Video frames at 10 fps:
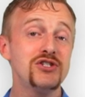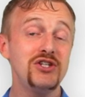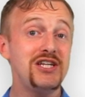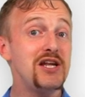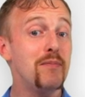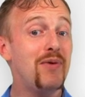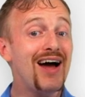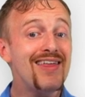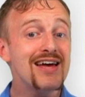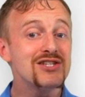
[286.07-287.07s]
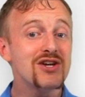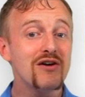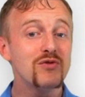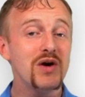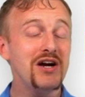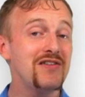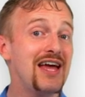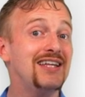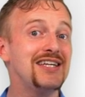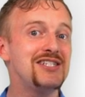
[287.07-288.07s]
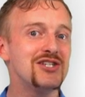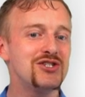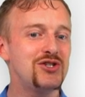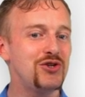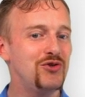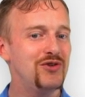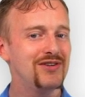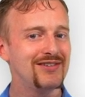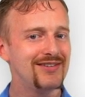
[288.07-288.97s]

course, you'd need to buy that software, and that leads us to